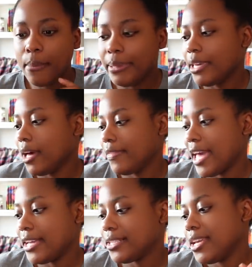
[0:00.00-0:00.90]
beyond
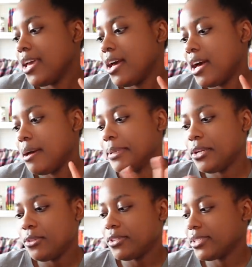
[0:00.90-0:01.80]
that. I
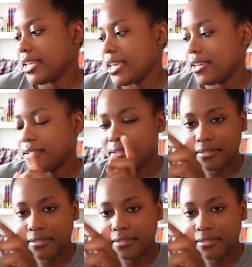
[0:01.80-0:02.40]
know there's like,